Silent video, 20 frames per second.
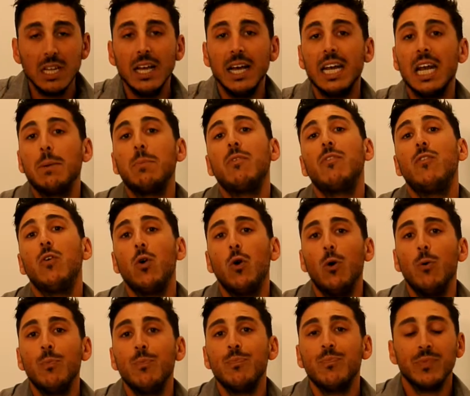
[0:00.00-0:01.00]
Number
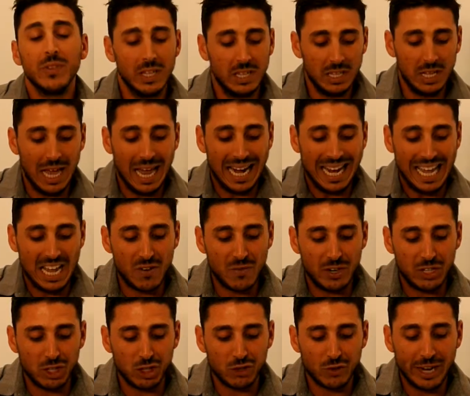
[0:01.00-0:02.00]
4, land
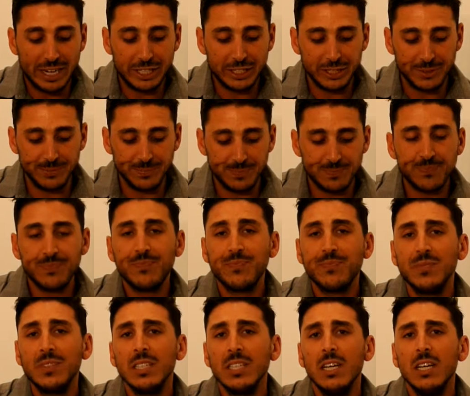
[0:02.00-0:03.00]
registration.
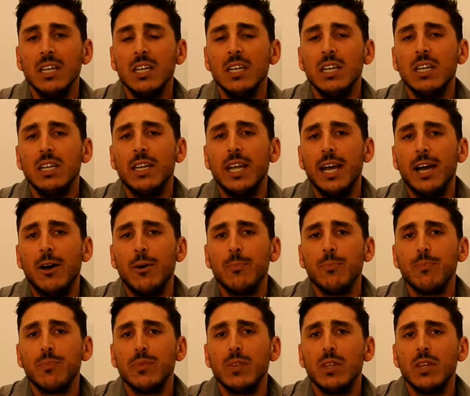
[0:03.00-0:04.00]
Now,
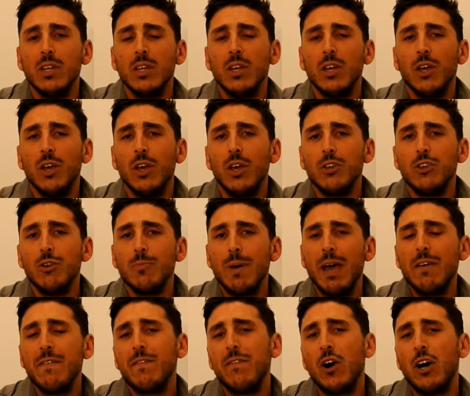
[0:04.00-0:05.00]
you
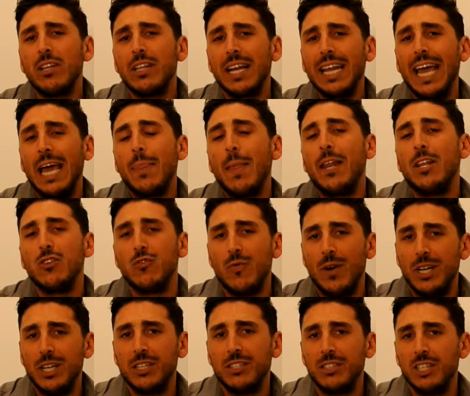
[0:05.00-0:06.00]
may find land that is
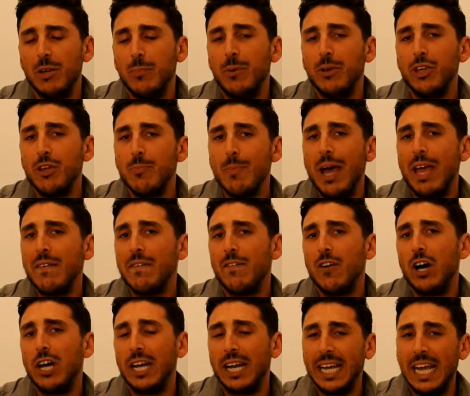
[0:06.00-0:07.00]
registered, but you may
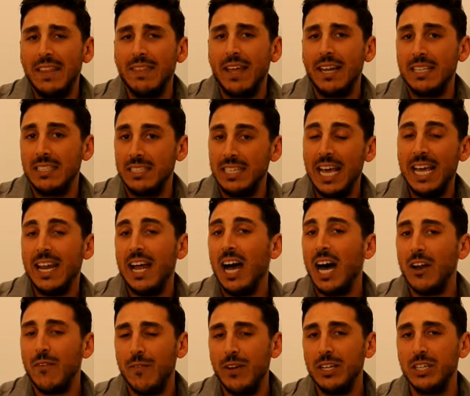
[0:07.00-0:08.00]
find land that is yet
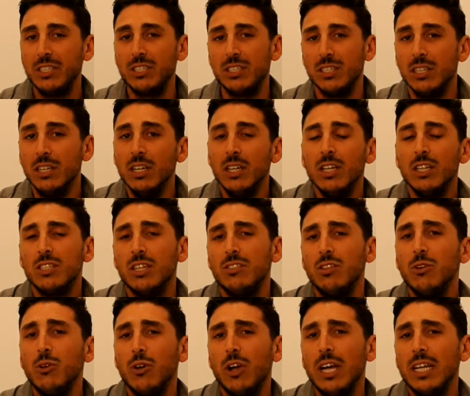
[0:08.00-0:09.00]
unregistered. So it's a
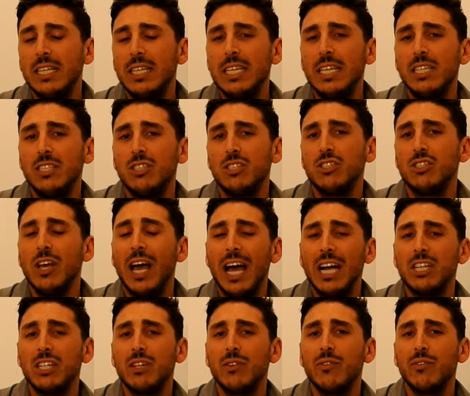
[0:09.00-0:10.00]
good idea just to
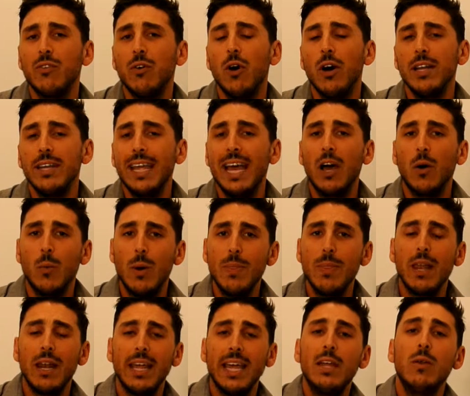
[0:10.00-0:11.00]
actually find out when
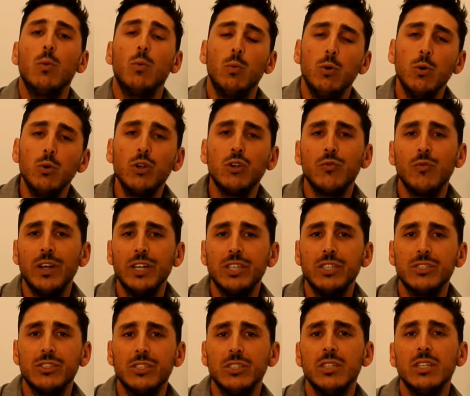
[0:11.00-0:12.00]
the land will get
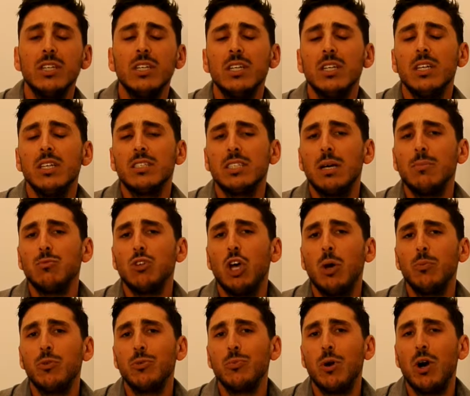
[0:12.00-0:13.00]
registered.
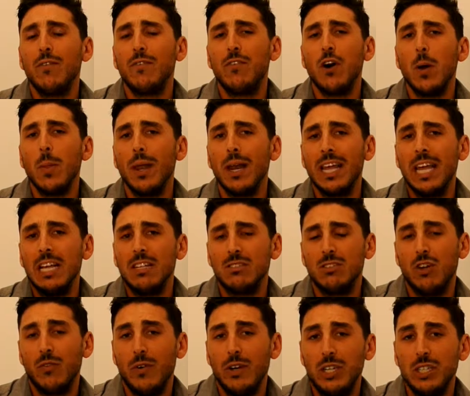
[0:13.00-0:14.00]
Sometimes you might find the land's
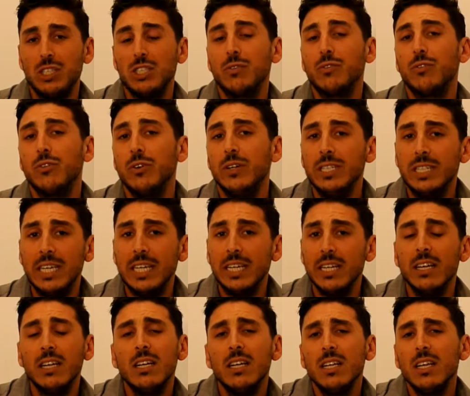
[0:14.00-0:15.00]
not registered for a
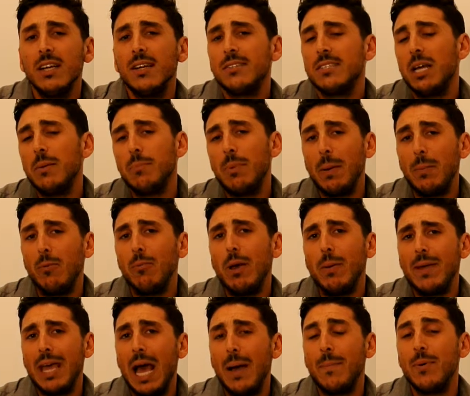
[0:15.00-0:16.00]
year. Some people may
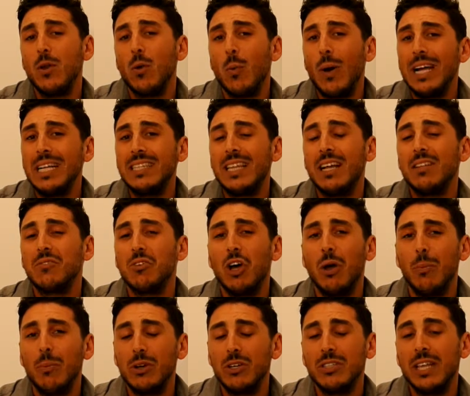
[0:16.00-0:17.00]
be happy to wait that
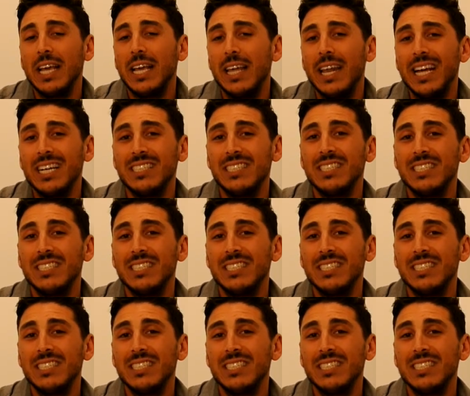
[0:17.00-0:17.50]
time because they can actually